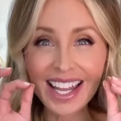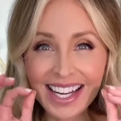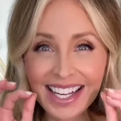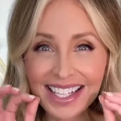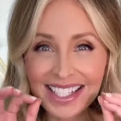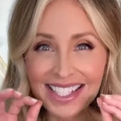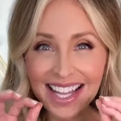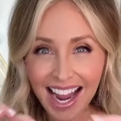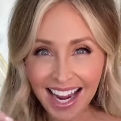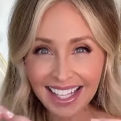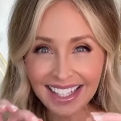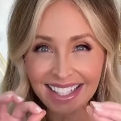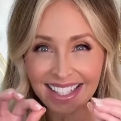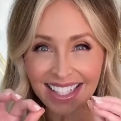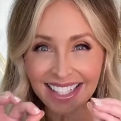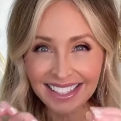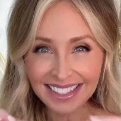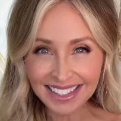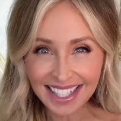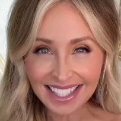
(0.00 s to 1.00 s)
it is highly
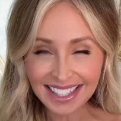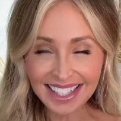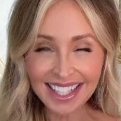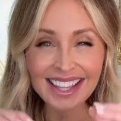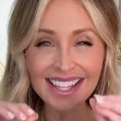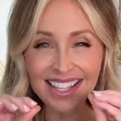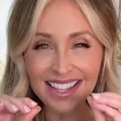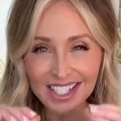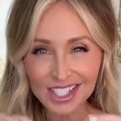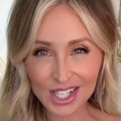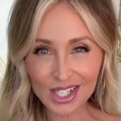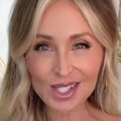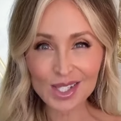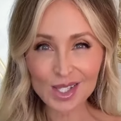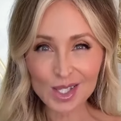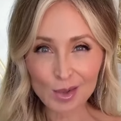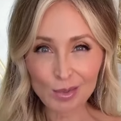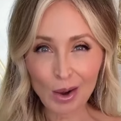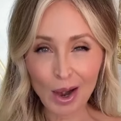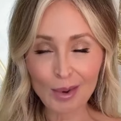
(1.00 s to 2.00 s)
unlikely that the Justice
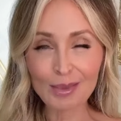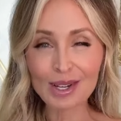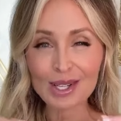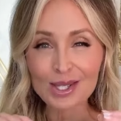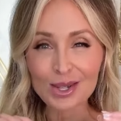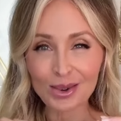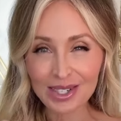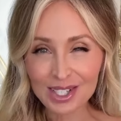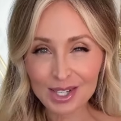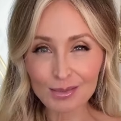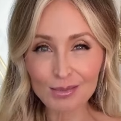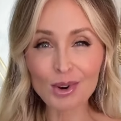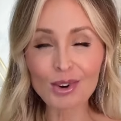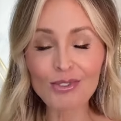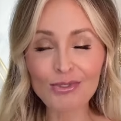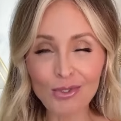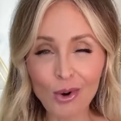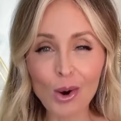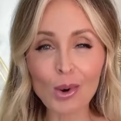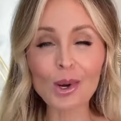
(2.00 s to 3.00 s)
Department is going to move
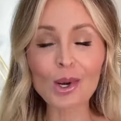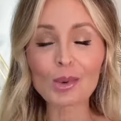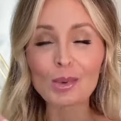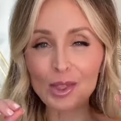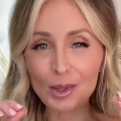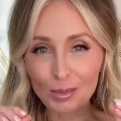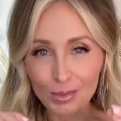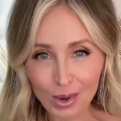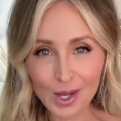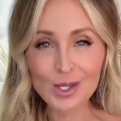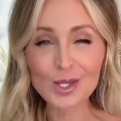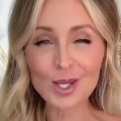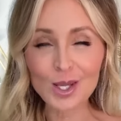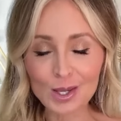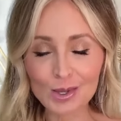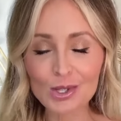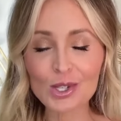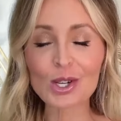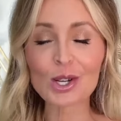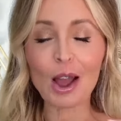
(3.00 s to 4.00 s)
forward with the
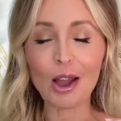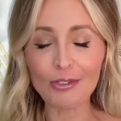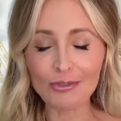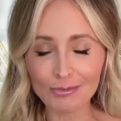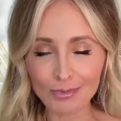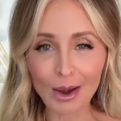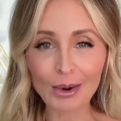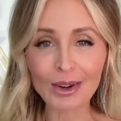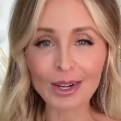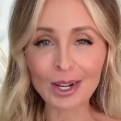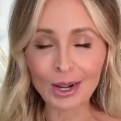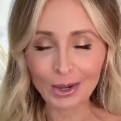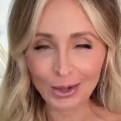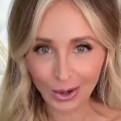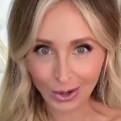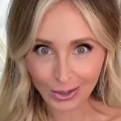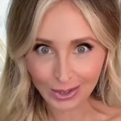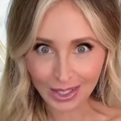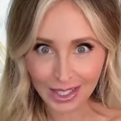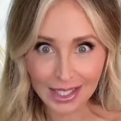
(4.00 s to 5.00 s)
prosecution of Merrick
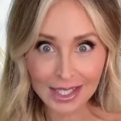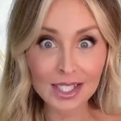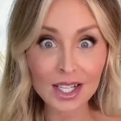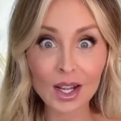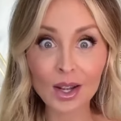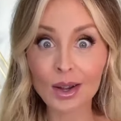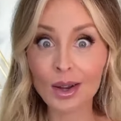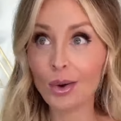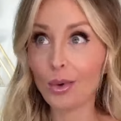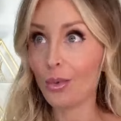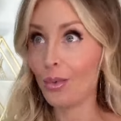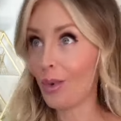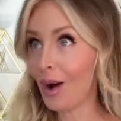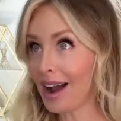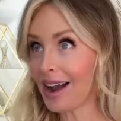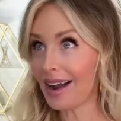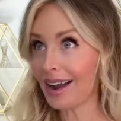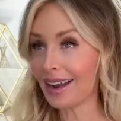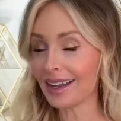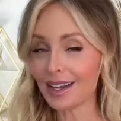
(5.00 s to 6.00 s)
Garland.
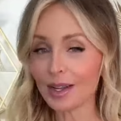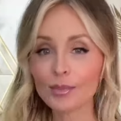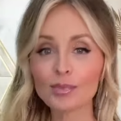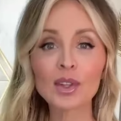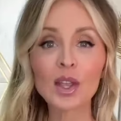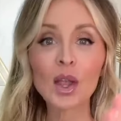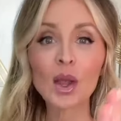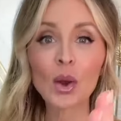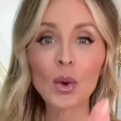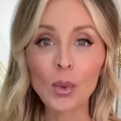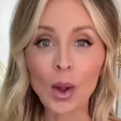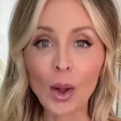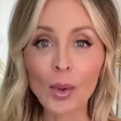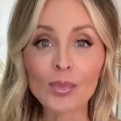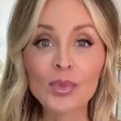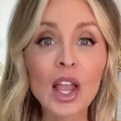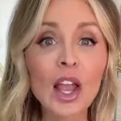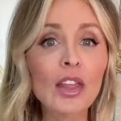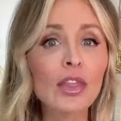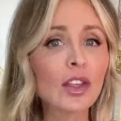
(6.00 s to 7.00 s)
Why? Well,
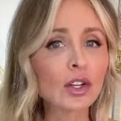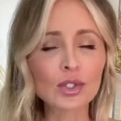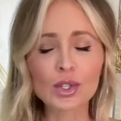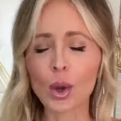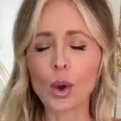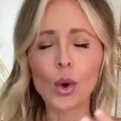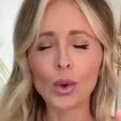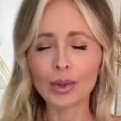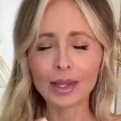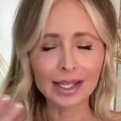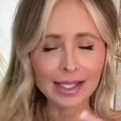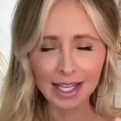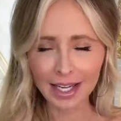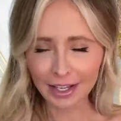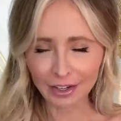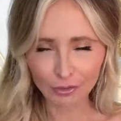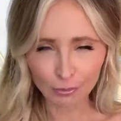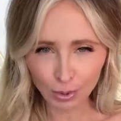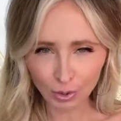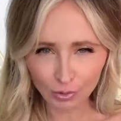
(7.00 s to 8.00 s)
there's a whole
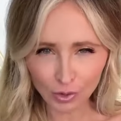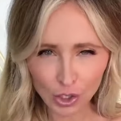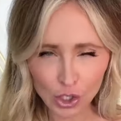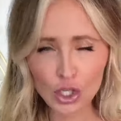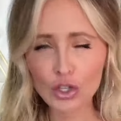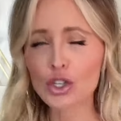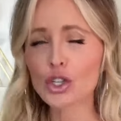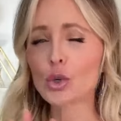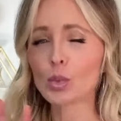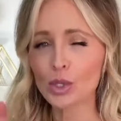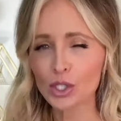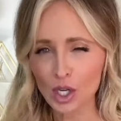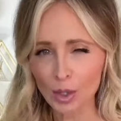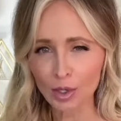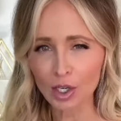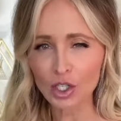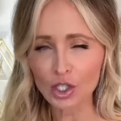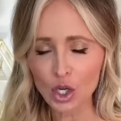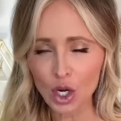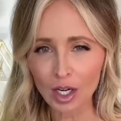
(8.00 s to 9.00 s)
executive privilege issue, which I'm going
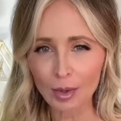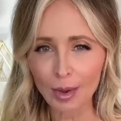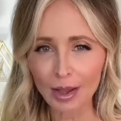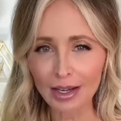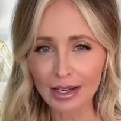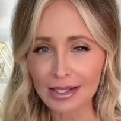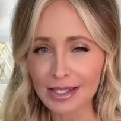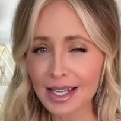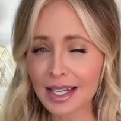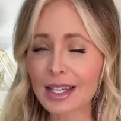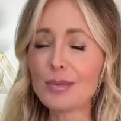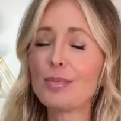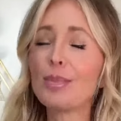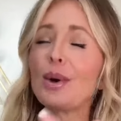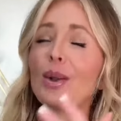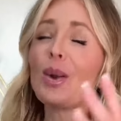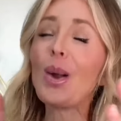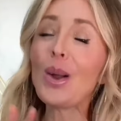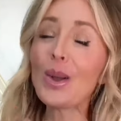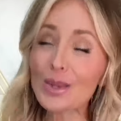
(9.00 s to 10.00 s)
to talk about in a second,
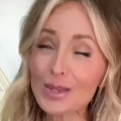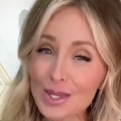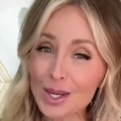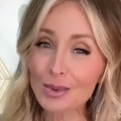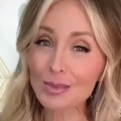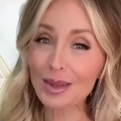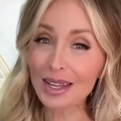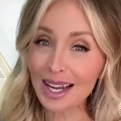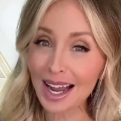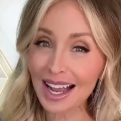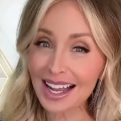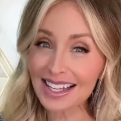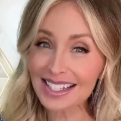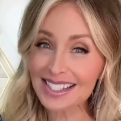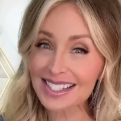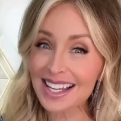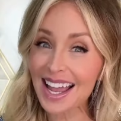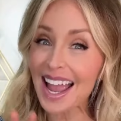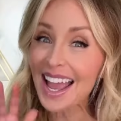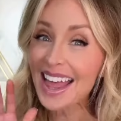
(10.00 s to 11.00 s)
but also because
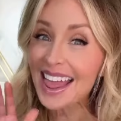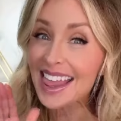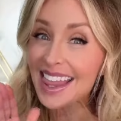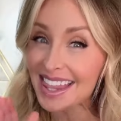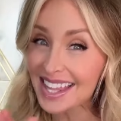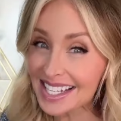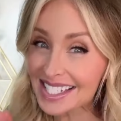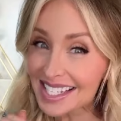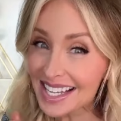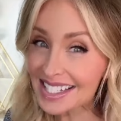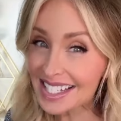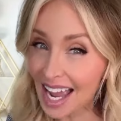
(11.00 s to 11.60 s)
this has